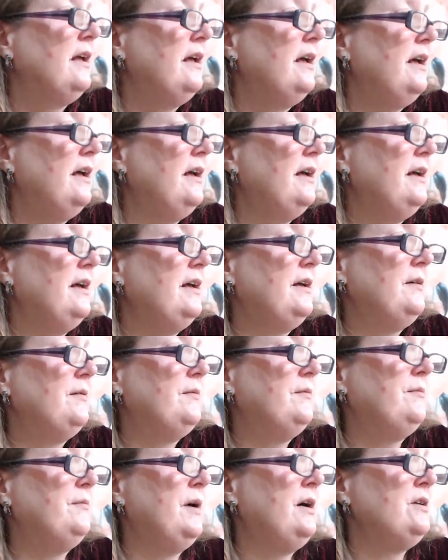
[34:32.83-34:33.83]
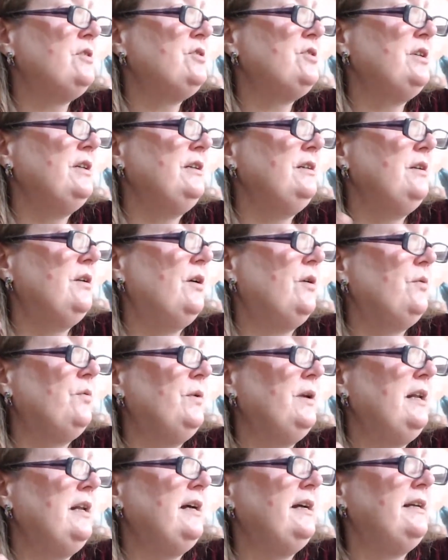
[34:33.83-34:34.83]
Martian,
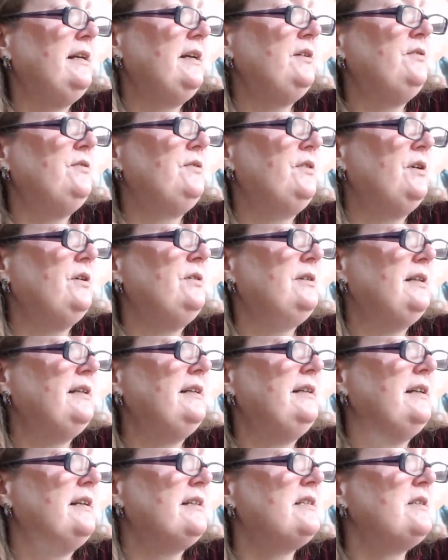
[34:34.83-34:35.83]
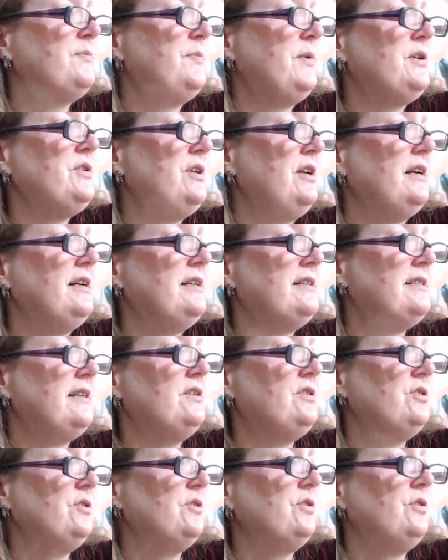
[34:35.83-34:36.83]
will I enroll in a
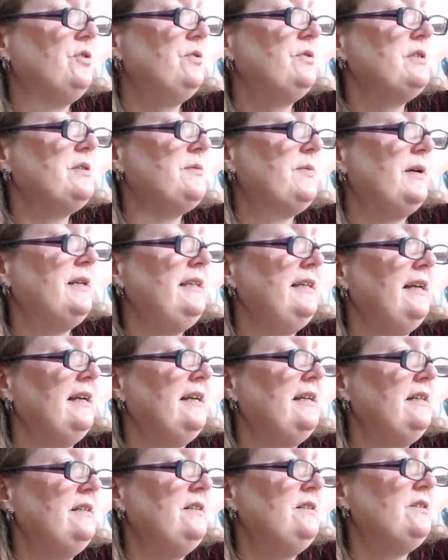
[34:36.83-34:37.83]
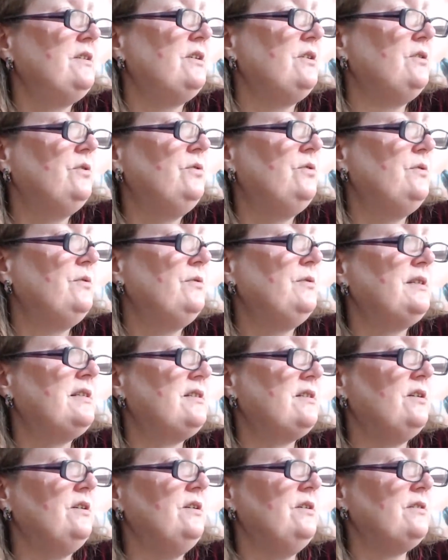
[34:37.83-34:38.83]
specialization course by the end or
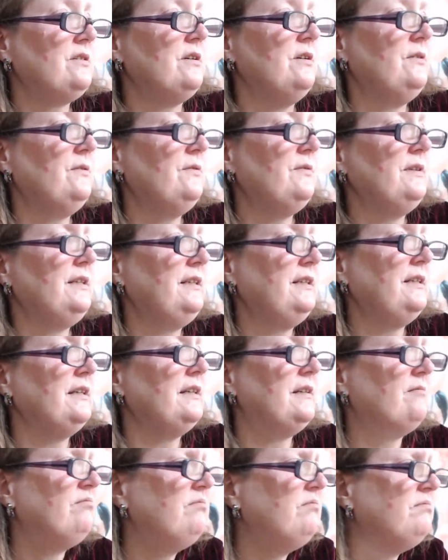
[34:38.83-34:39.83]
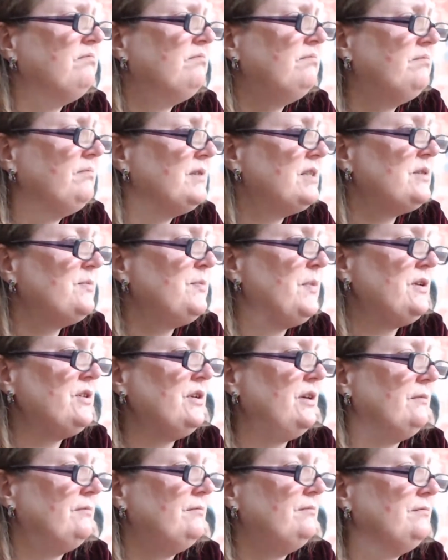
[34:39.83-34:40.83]
start of the year?
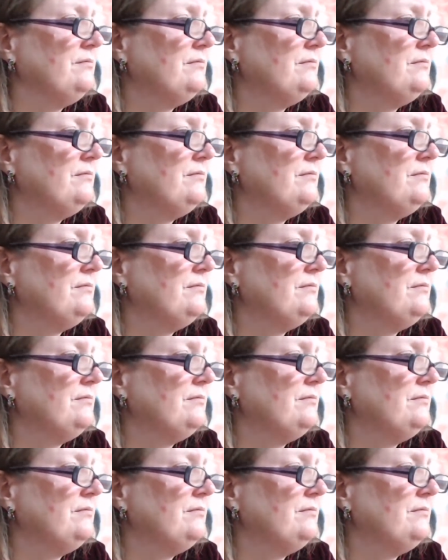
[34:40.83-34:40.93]
Special.